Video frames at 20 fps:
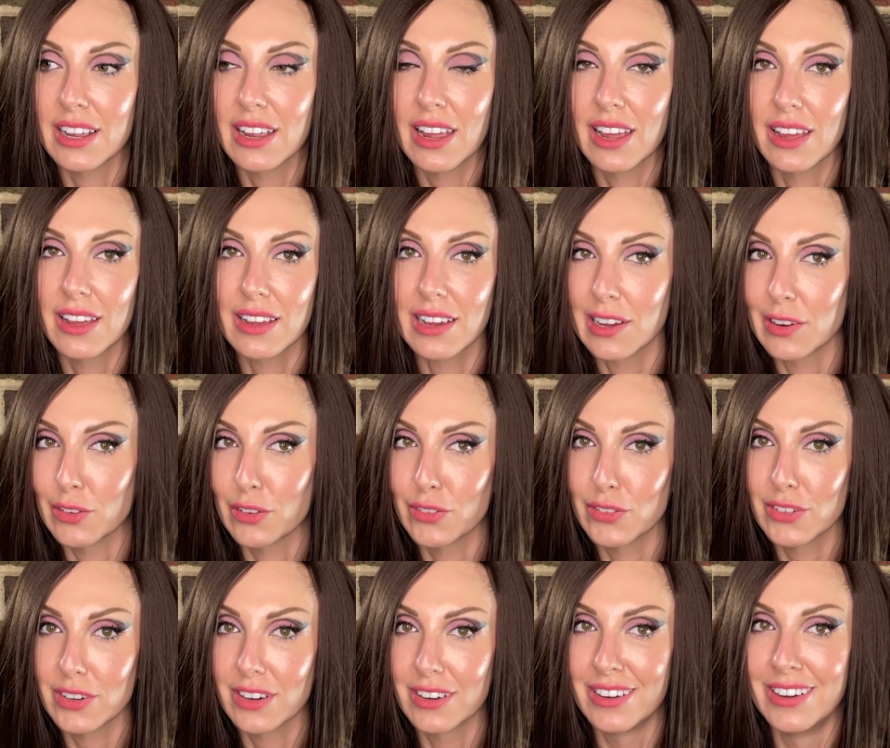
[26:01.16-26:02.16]
can't get
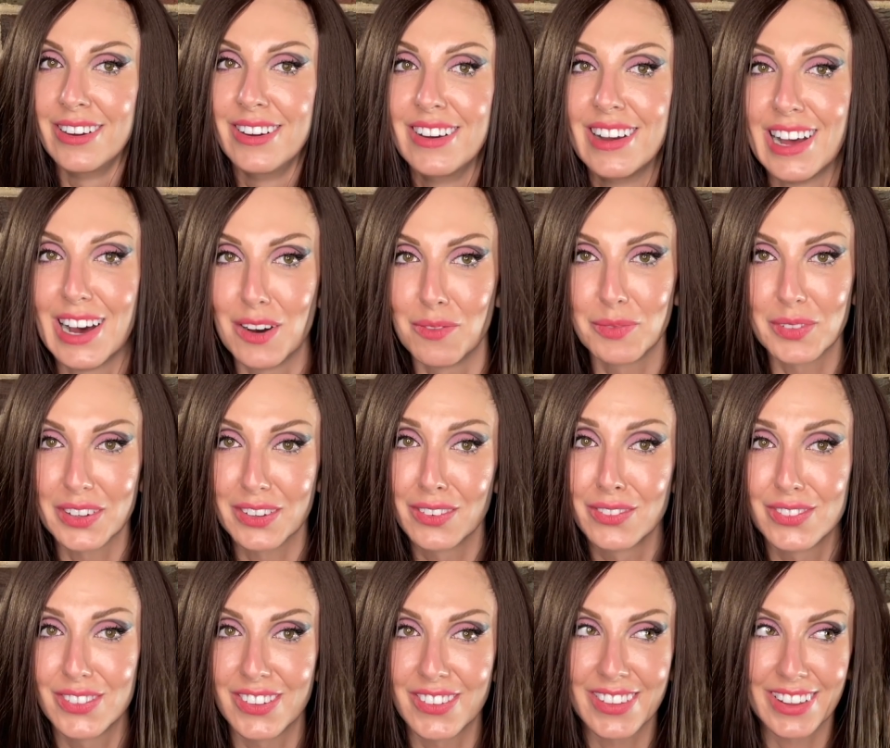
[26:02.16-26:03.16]
over how
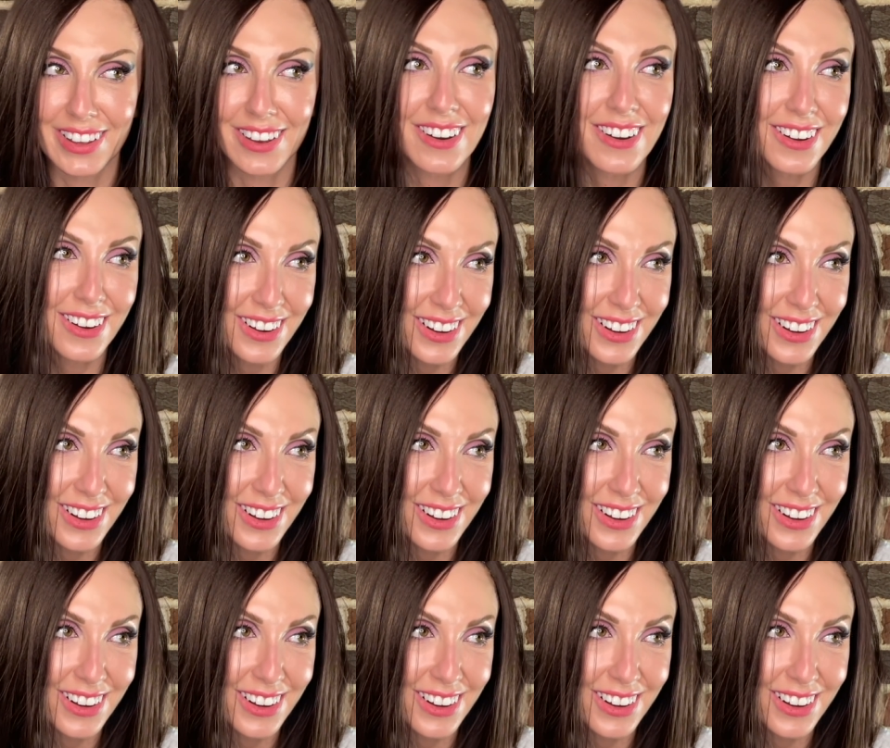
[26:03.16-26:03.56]
beautiful they are.